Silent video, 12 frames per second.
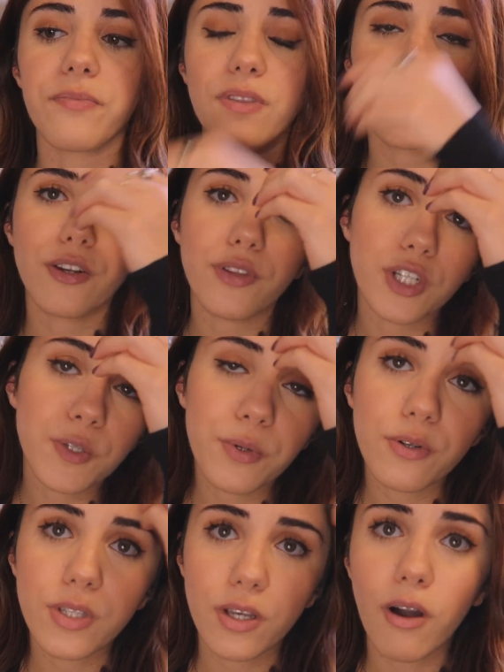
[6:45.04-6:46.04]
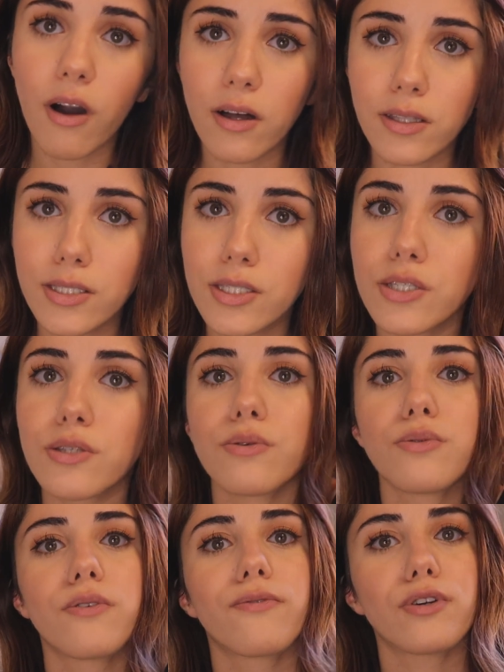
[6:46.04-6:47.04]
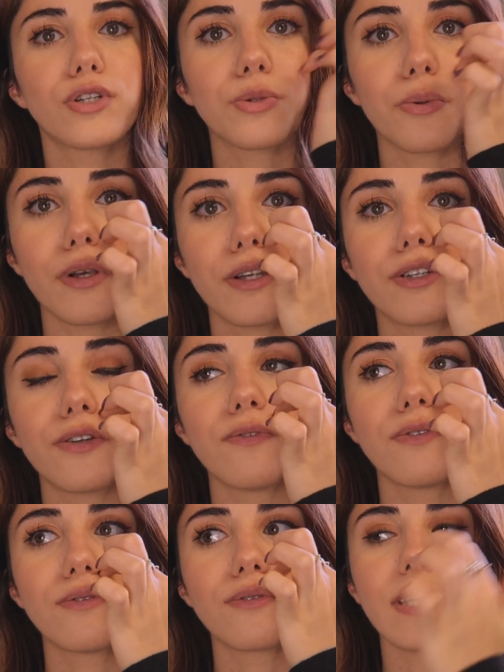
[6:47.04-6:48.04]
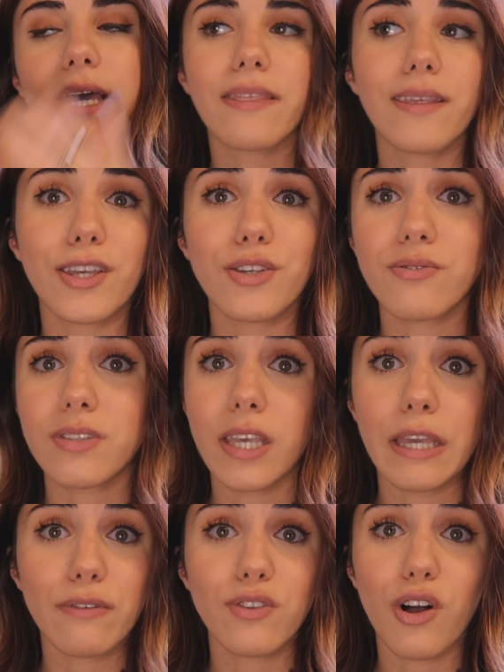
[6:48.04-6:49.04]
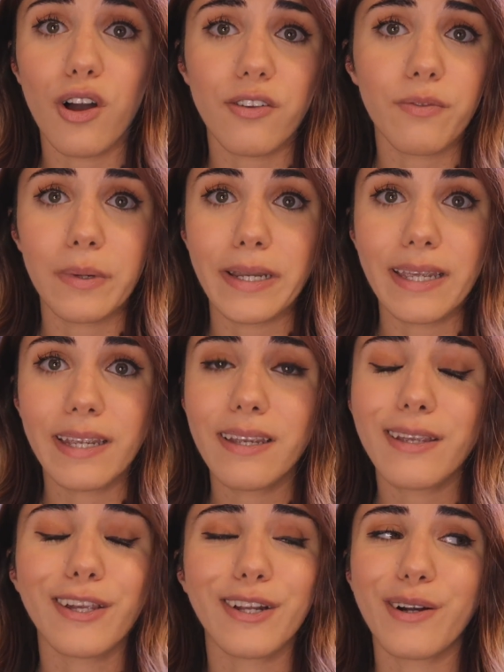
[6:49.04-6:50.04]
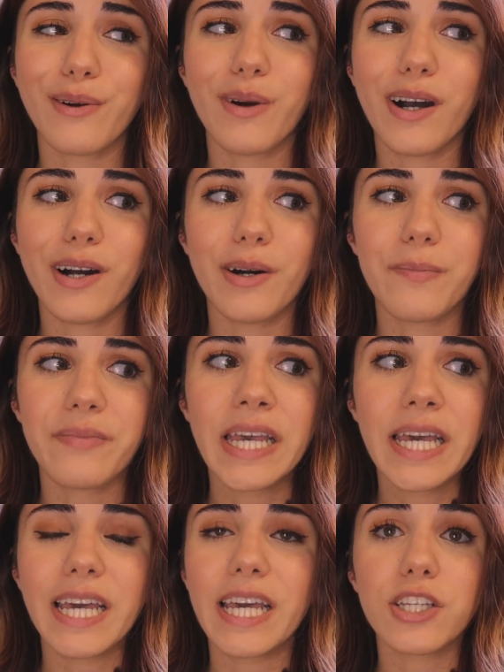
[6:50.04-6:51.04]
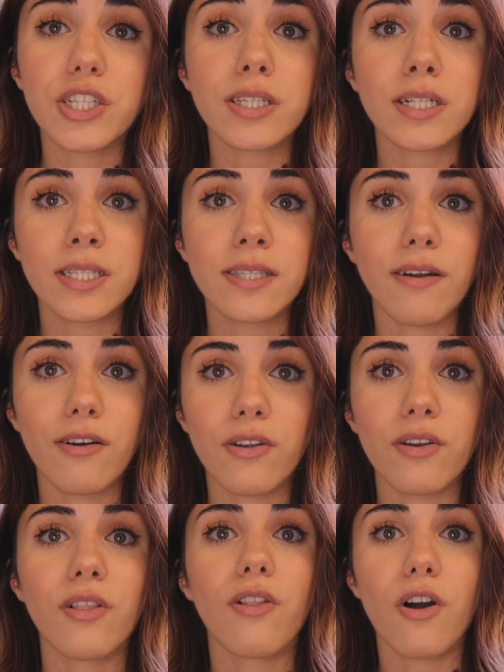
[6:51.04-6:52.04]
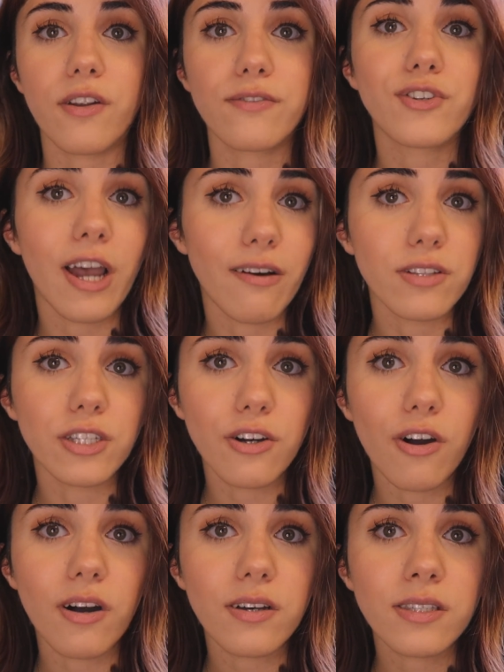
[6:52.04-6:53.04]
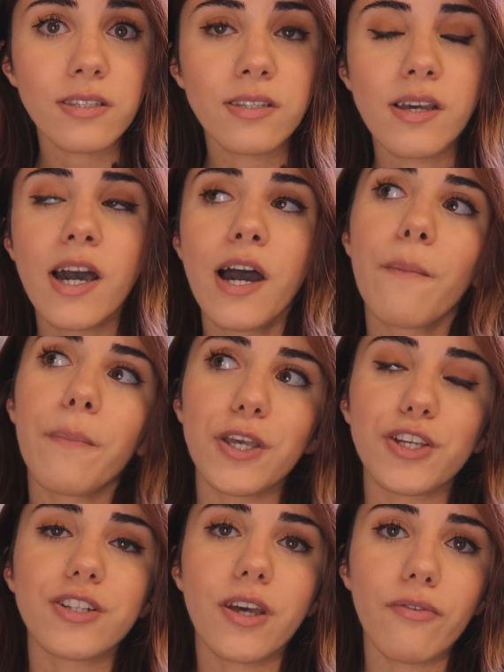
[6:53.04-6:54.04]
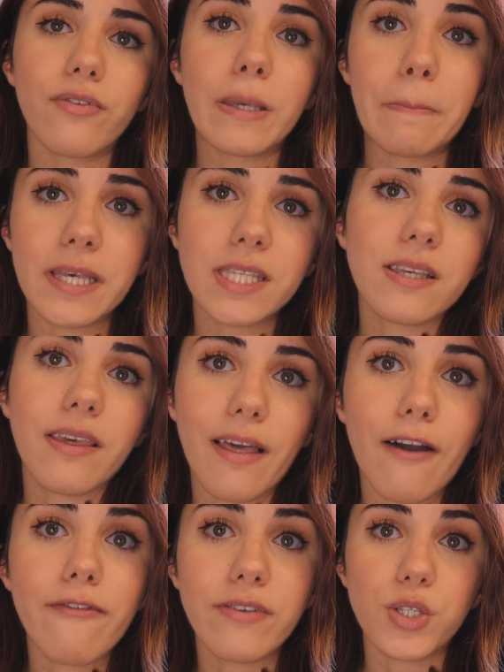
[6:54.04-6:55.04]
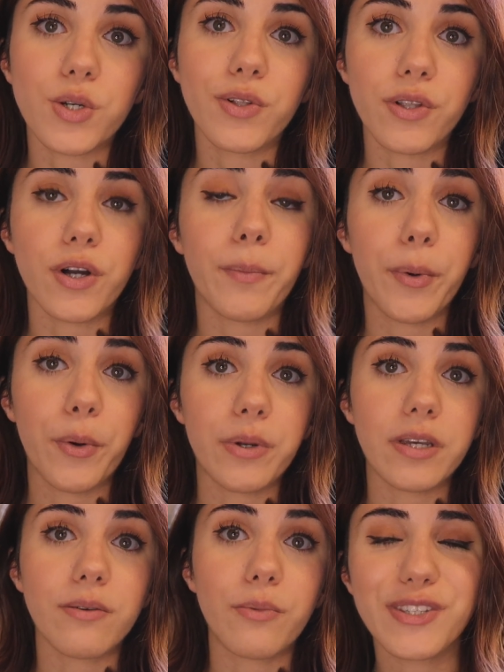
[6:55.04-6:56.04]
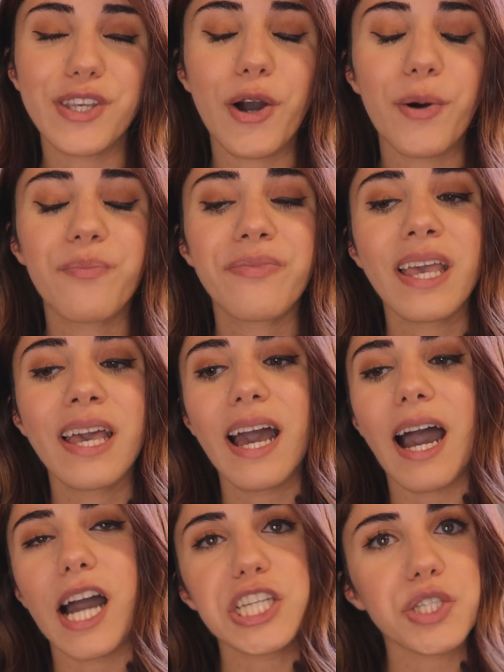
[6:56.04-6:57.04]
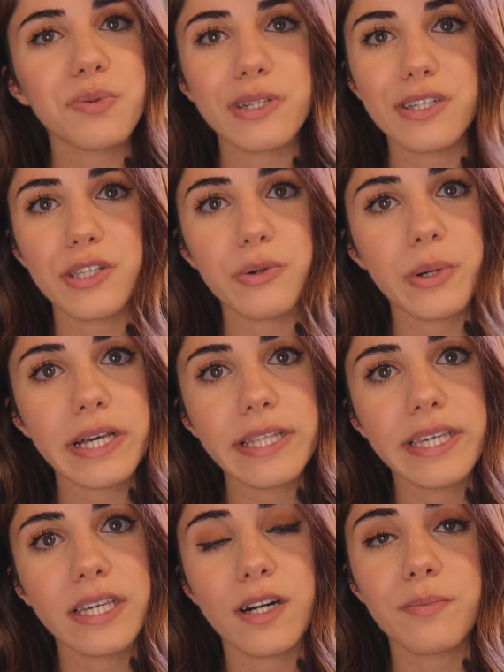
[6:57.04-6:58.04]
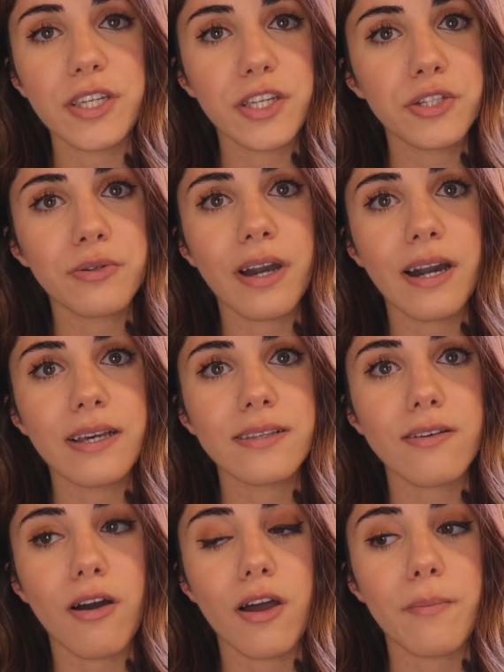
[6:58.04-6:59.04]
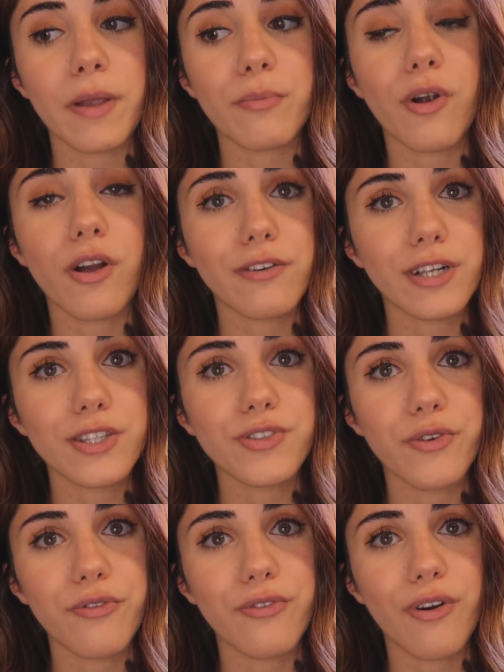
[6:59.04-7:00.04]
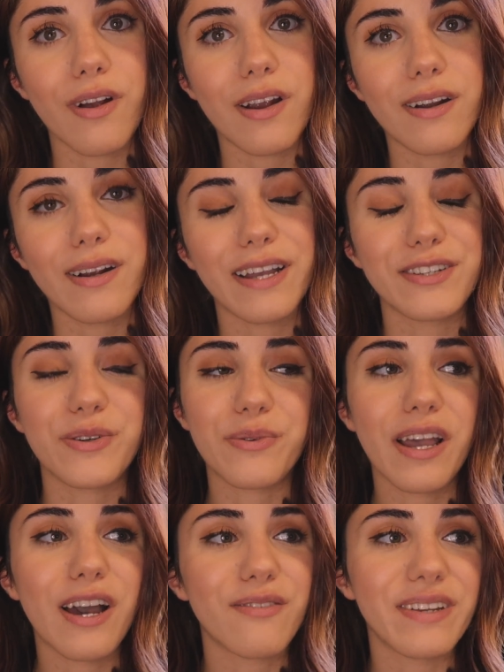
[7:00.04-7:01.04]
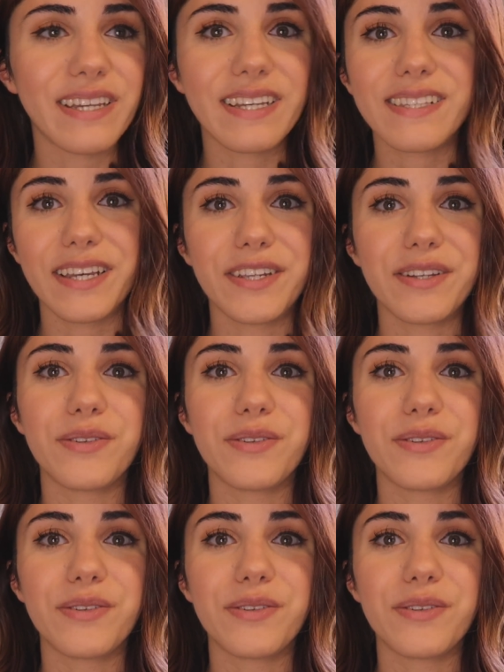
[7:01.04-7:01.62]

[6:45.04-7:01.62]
You know, there's pros and cons to the virtual interviews. I think you save a lot of money, you know, it just cuts down on a lot of traveling costs, but you're definitely missing that physical component. So I just wanted to quickly update you guys on my progress so far. I don't have any exciting